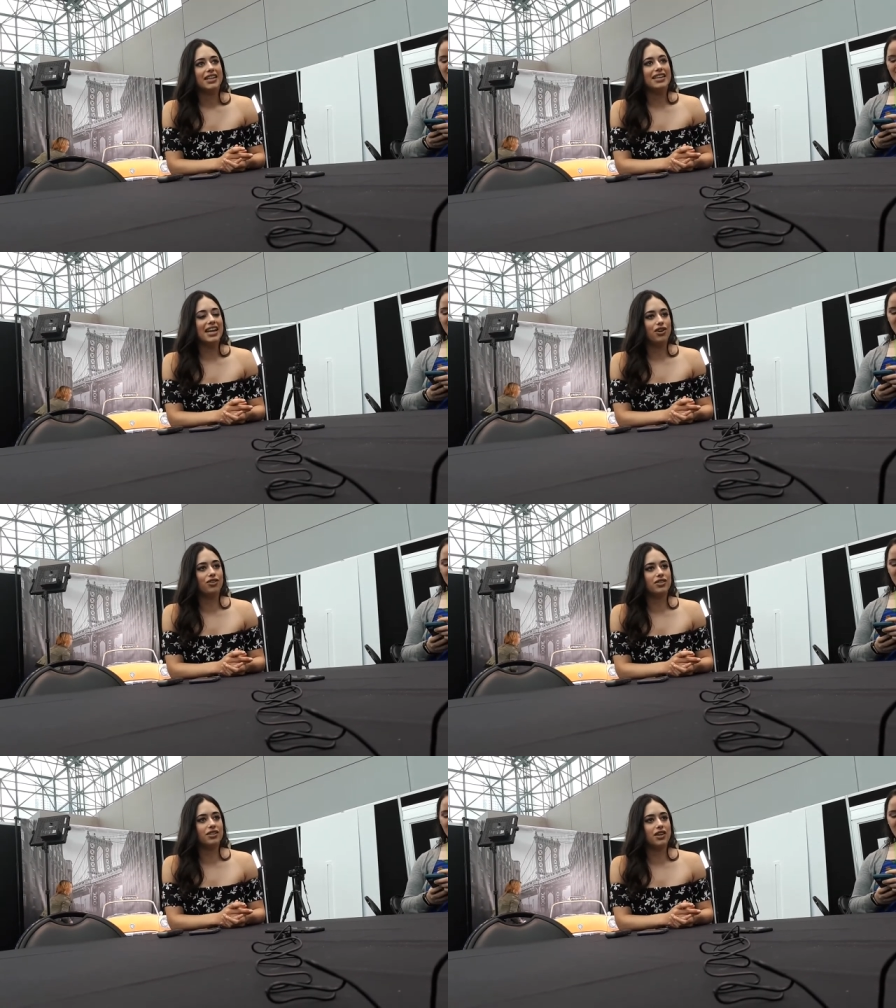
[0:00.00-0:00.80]

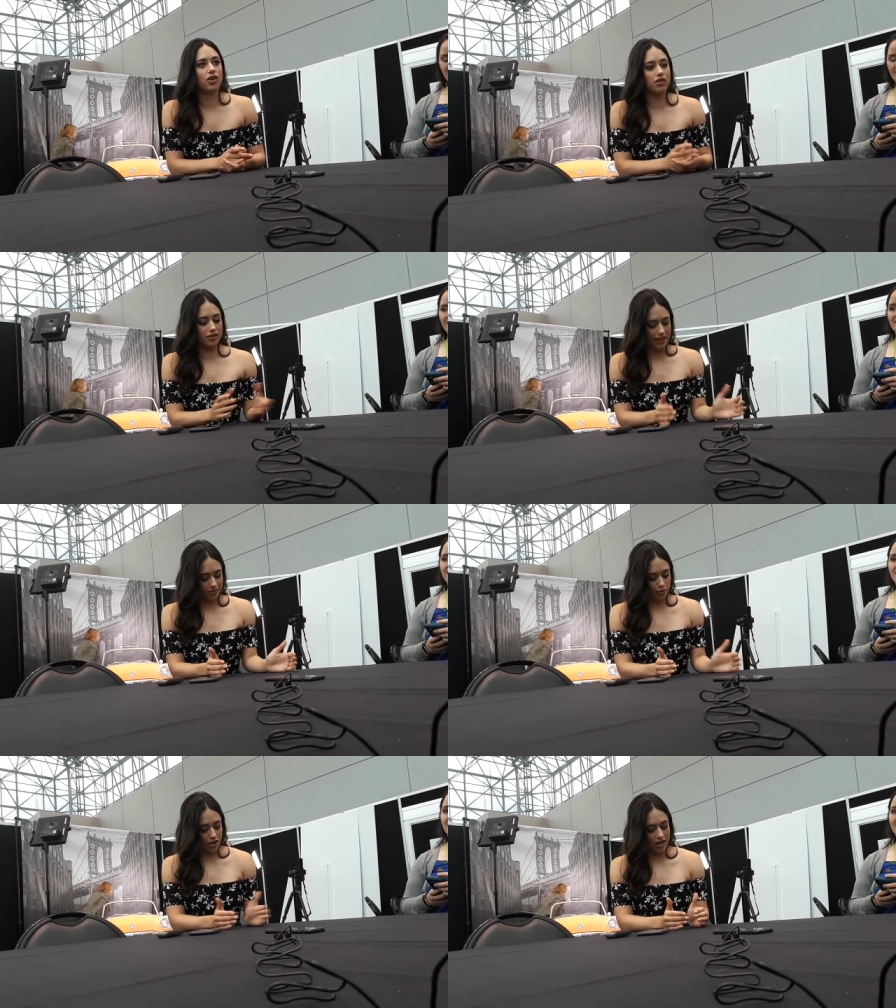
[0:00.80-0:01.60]
nailed like
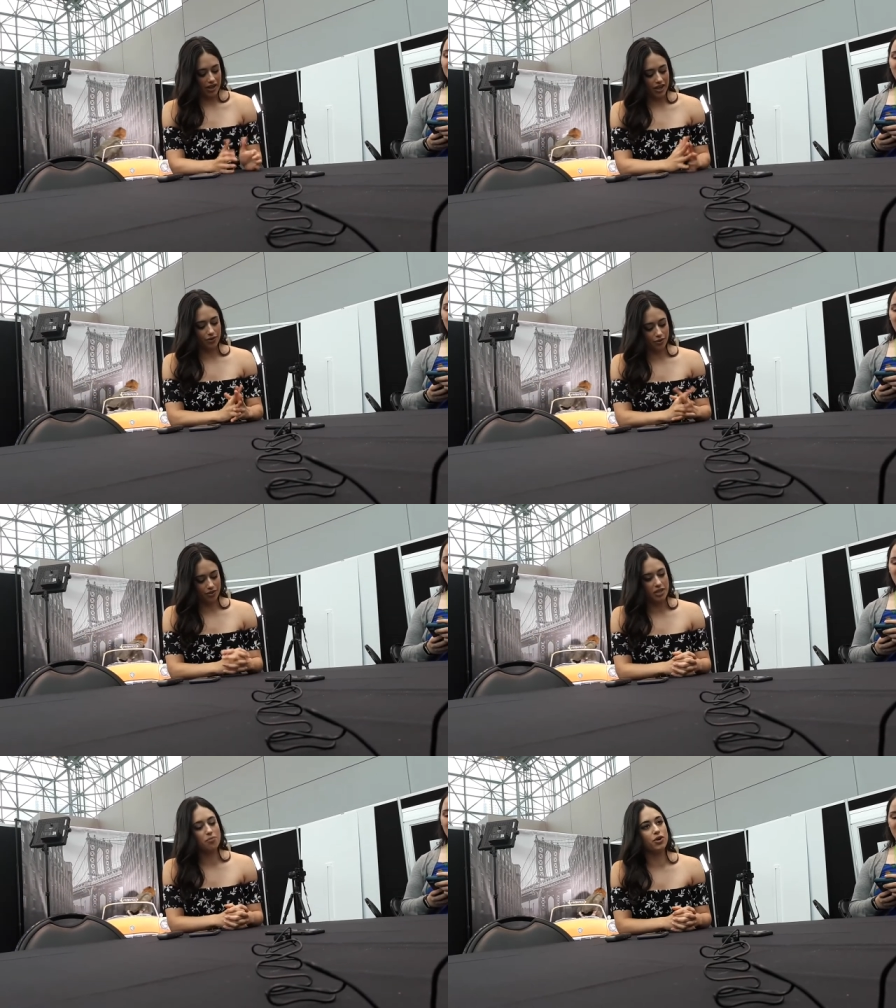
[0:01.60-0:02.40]
bringing together
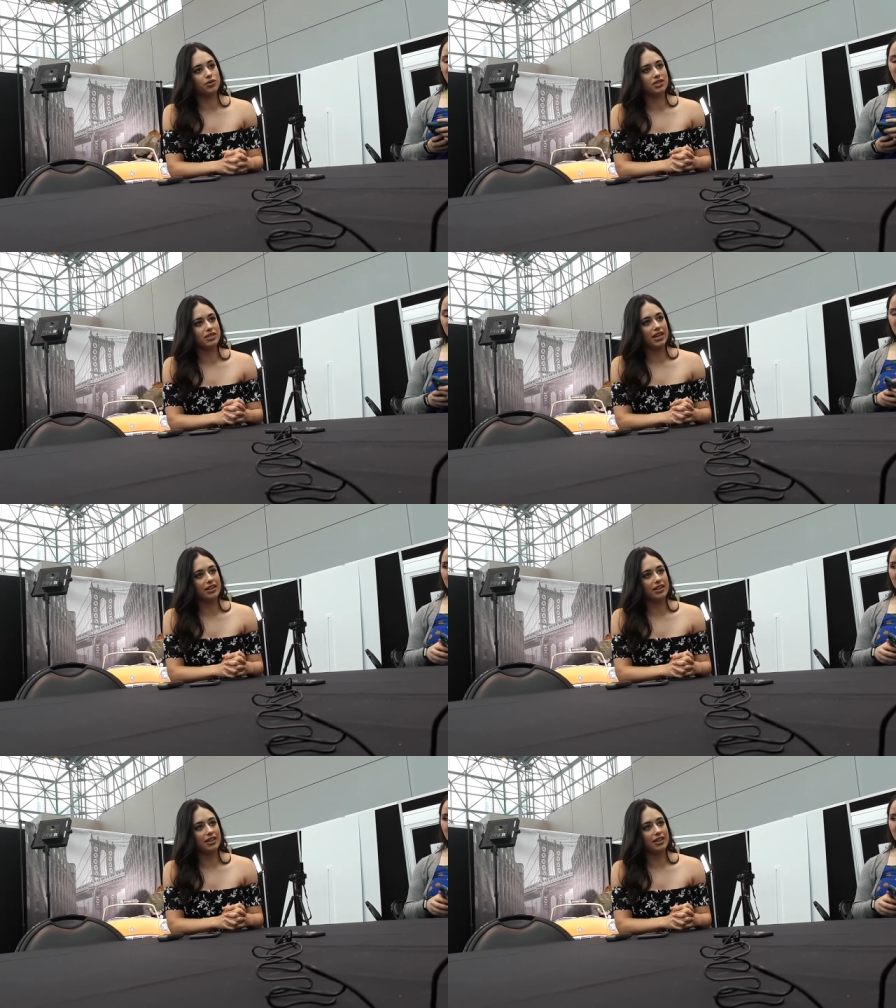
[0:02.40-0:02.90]
the most